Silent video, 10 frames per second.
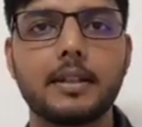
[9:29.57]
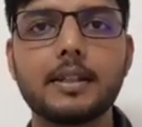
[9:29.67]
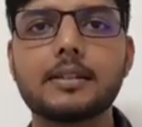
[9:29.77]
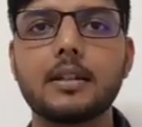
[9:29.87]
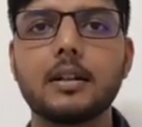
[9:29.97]

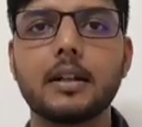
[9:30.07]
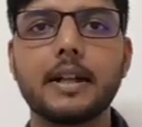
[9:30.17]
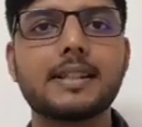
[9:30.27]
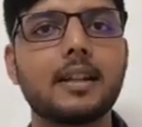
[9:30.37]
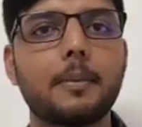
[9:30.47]
Yes, no,
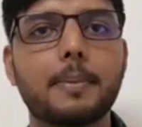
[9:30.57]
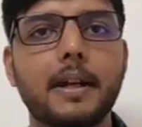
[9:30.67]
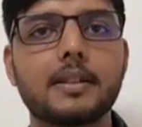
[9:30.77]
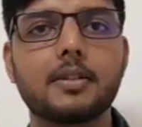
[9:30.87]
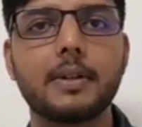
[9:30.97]
it is
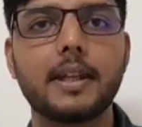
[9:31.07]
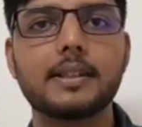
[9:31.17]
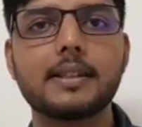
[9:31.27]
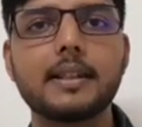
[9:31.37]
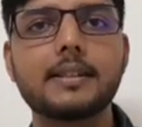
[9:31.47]
upright. So we
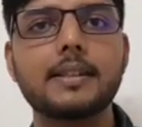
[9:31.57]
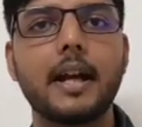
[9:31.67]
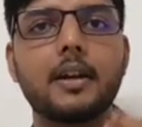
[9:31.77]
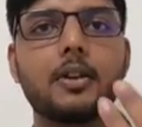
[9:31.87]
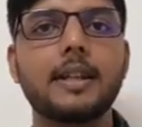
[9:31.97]
can say the
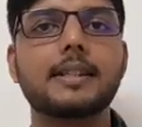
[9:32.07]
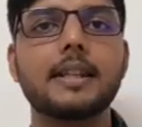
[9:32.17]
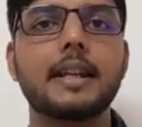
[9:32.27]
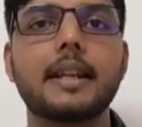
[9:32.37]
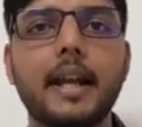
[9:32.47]
shadow
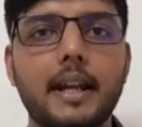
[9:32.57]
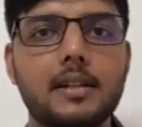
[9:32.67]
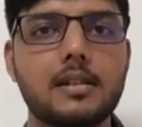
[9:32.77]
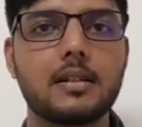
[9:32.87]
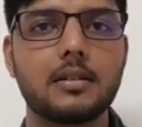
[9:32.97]
is
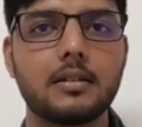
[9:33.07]
erect.